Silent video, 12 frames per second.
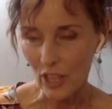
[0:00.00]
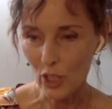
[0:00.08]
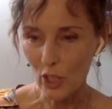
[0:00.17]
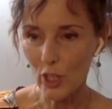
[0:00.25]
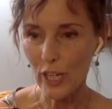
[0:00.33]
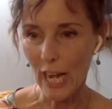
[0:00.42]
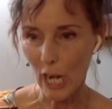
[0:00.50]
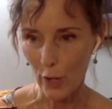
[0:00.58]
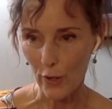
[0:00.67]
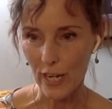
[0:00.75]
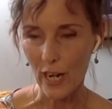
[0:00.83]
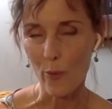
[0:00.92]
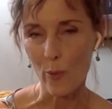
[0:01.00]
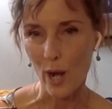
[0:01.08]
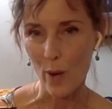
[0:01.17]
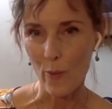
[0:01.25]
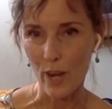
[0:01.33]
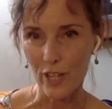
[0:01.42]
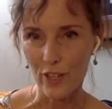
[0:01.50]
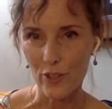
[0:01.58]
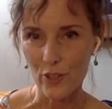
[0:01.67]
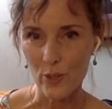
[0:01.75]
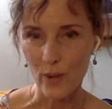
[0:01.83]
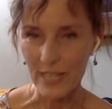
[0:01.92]
third area where I want you
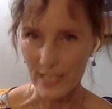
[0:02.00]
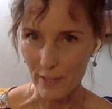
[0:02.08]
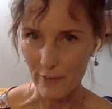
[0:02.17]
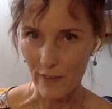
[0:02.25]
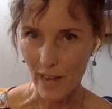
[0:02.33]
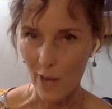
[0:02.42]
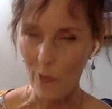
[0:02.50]
to identify